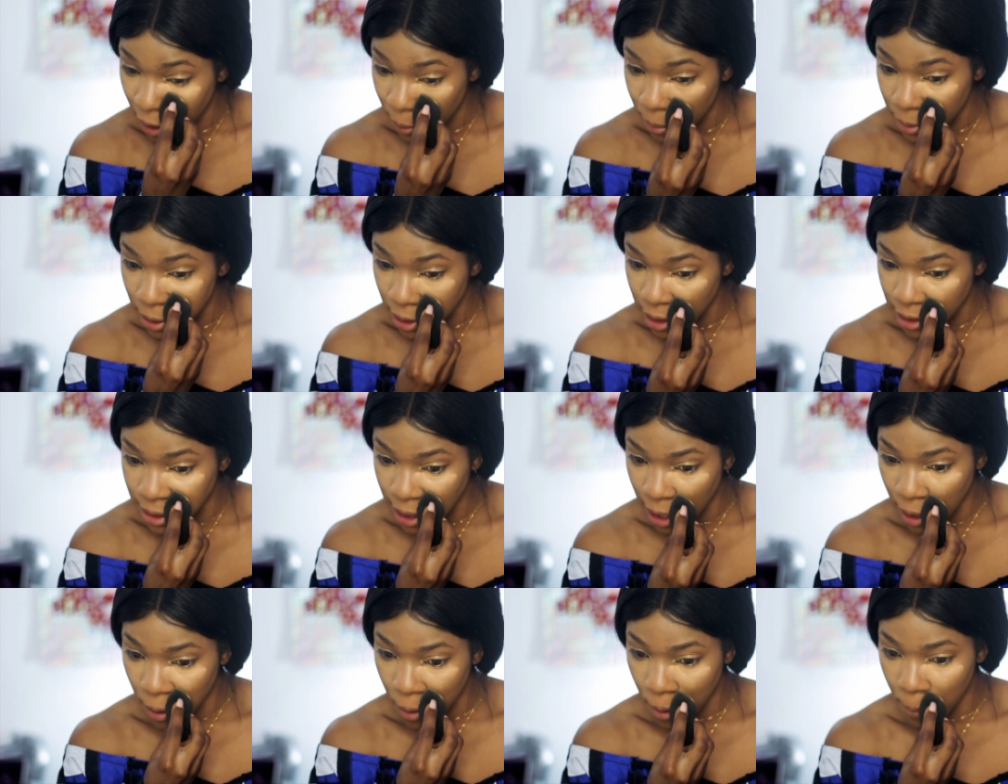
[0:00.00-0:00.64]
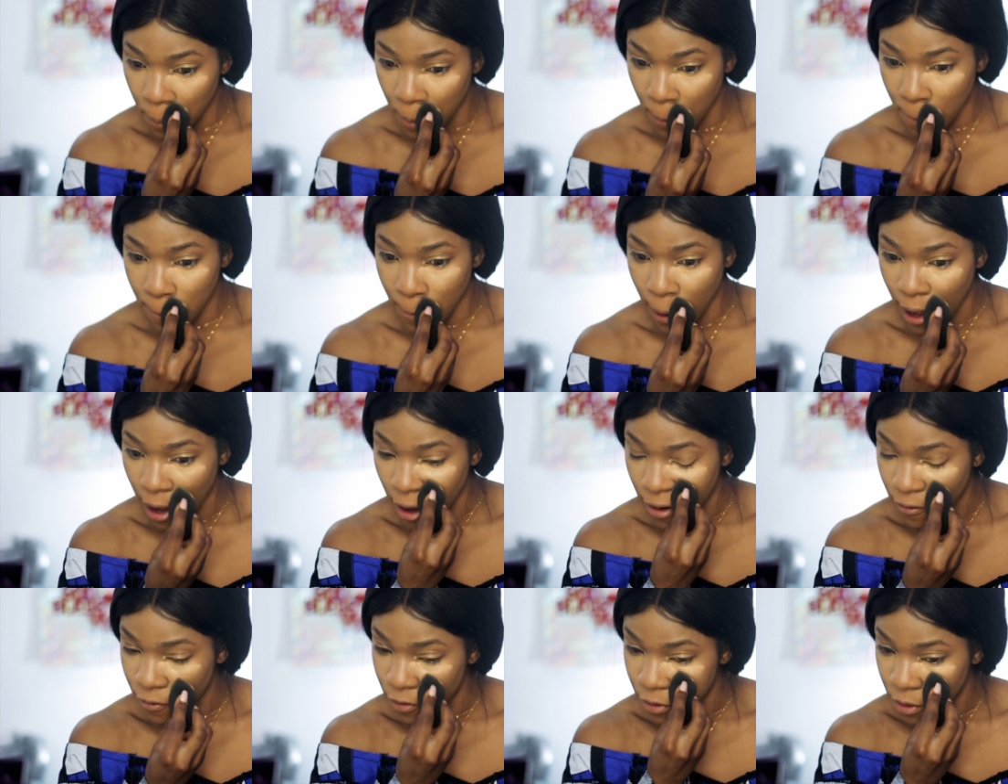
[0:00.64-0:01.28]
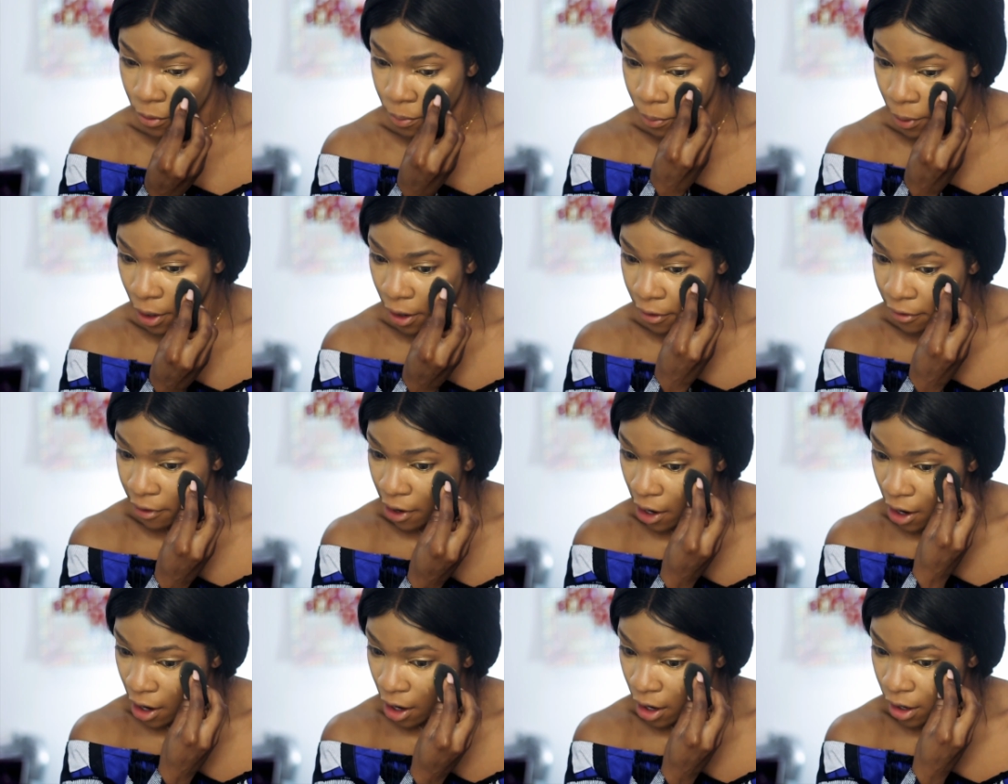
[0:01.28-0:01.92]
family is like coming back from
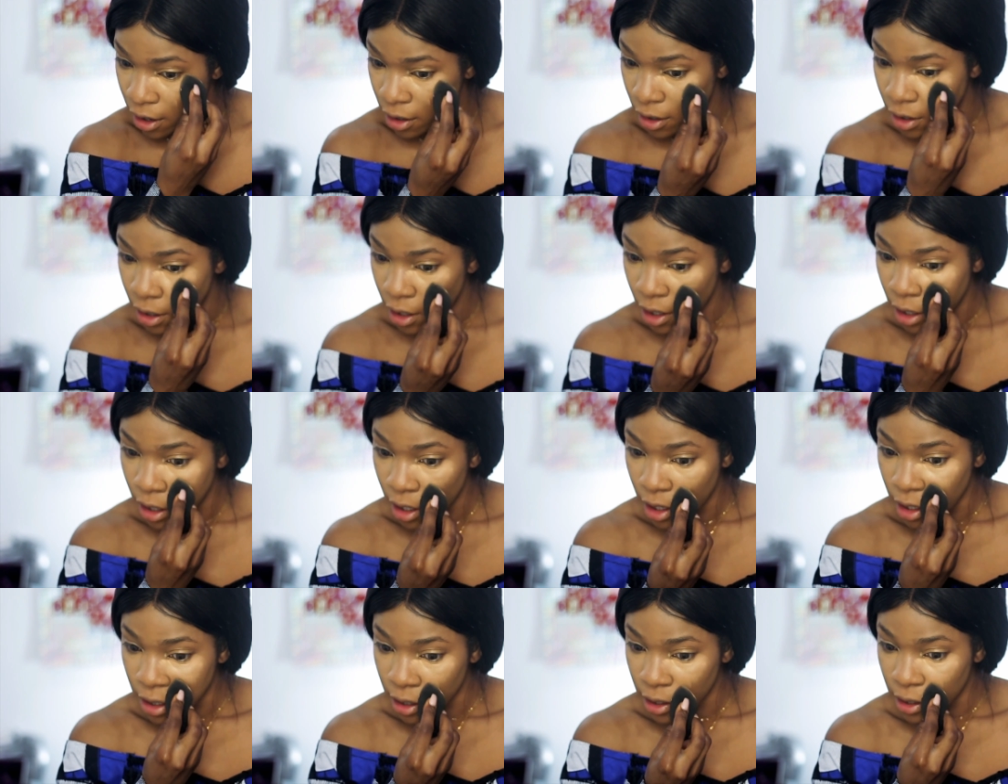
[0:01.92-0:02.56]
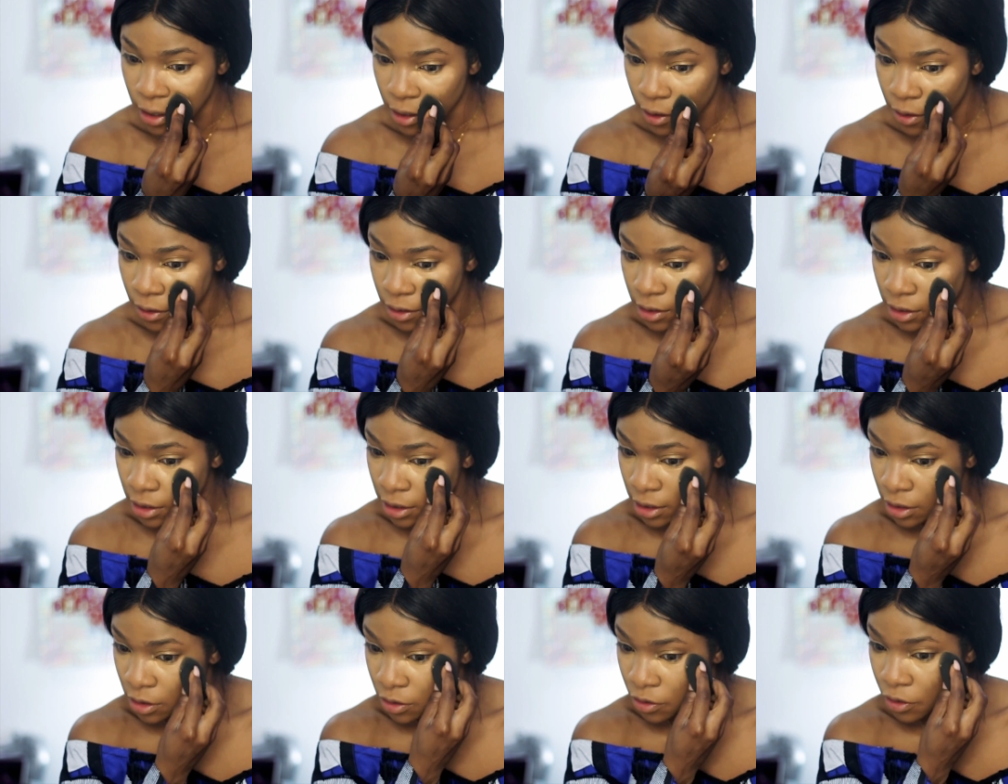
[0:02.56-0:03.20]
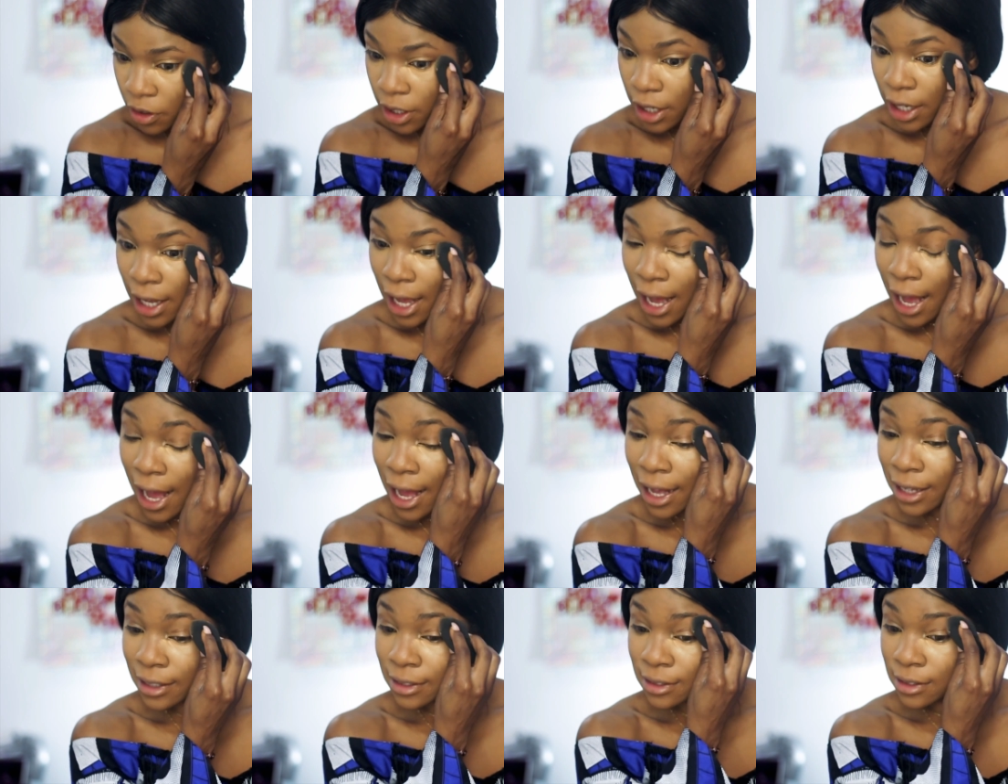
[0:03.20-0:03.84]
burial. He lost his great
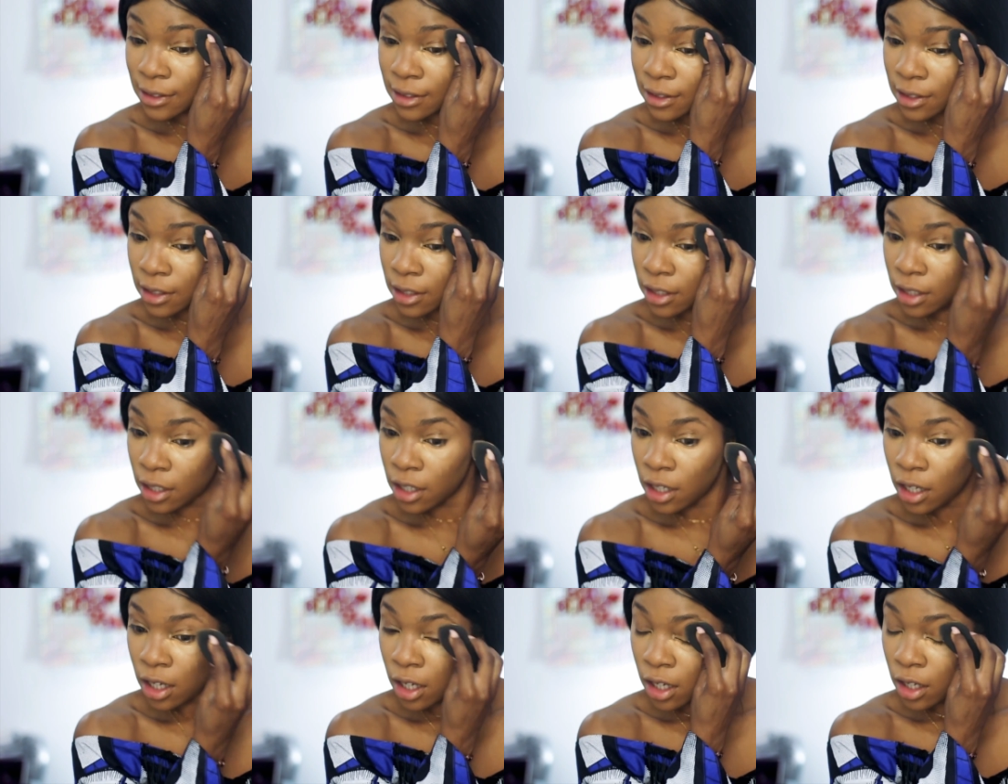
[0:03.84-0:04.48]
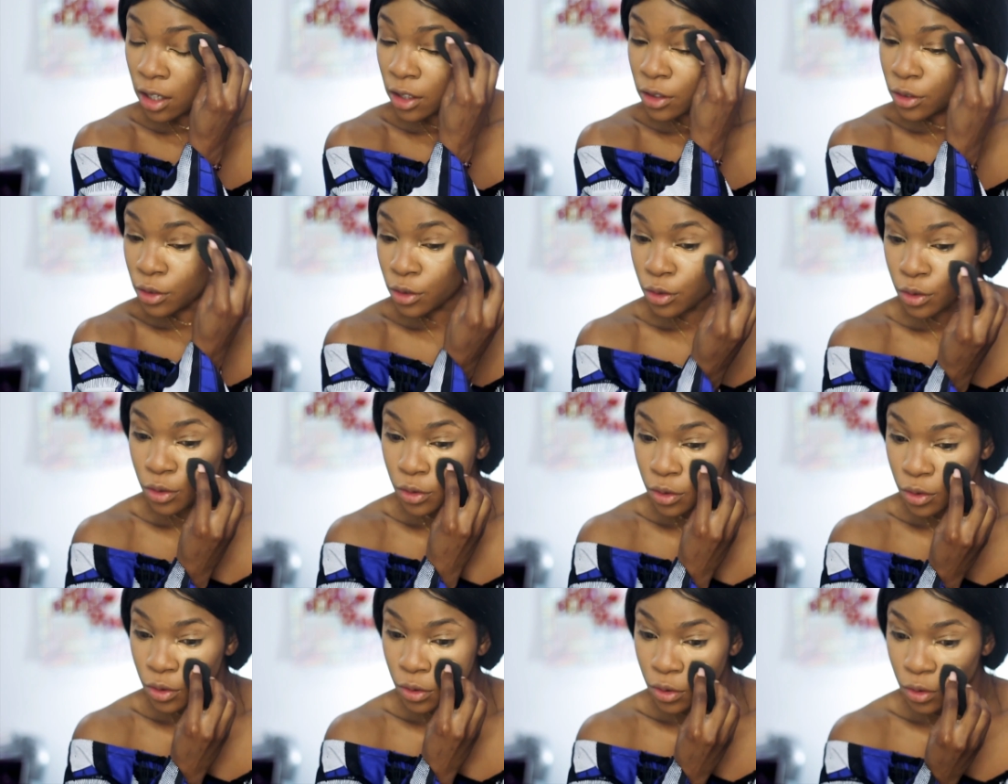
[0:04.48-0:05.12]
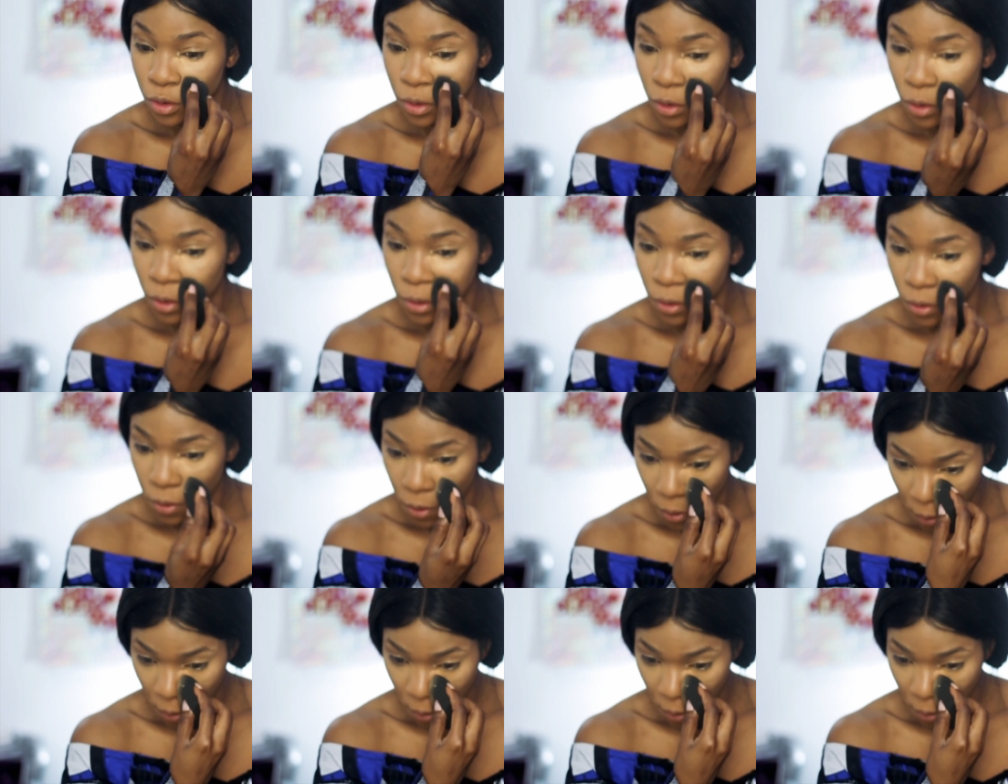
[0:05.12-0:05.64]
aunt, so